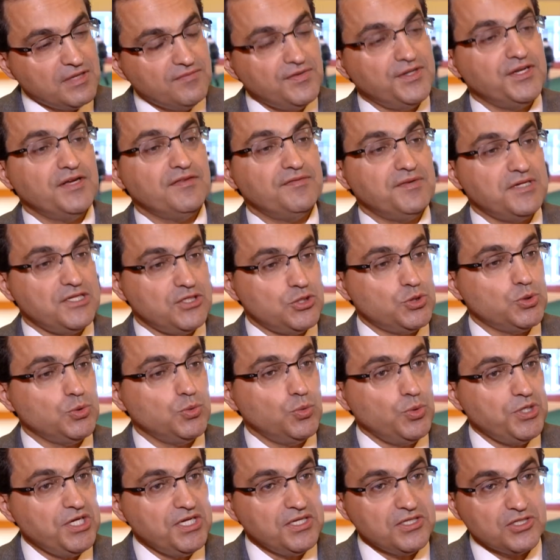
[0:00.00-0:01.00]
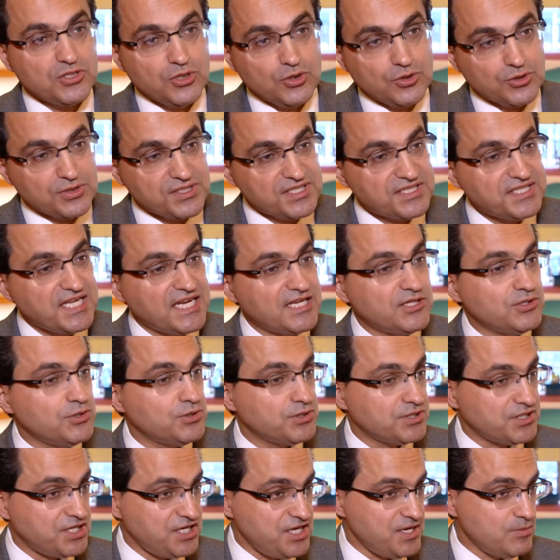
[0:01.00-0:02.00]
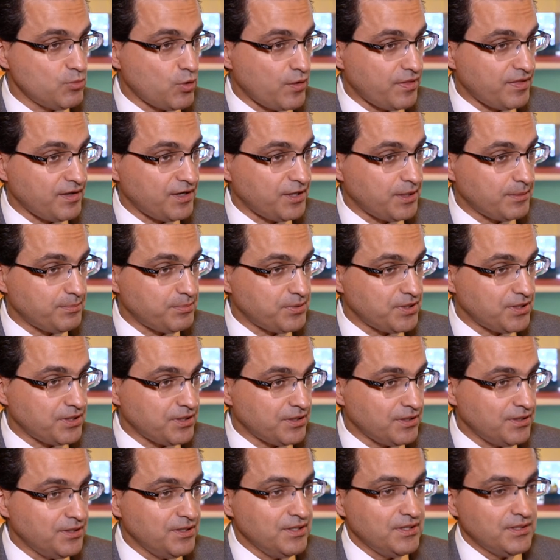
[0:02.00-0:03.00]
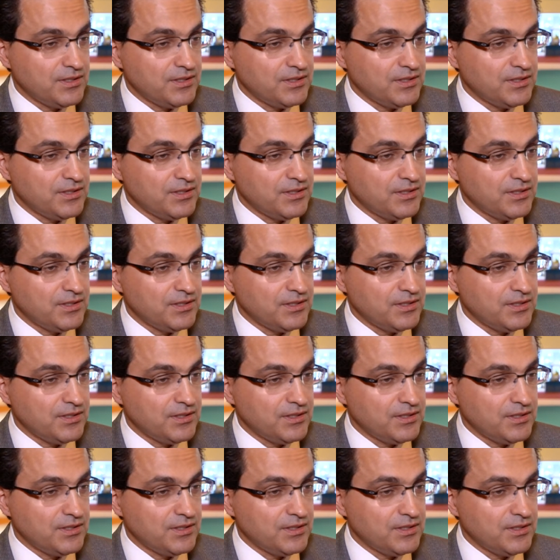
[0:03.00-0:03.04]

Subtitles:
given every 2 weeks or standard chemotherapy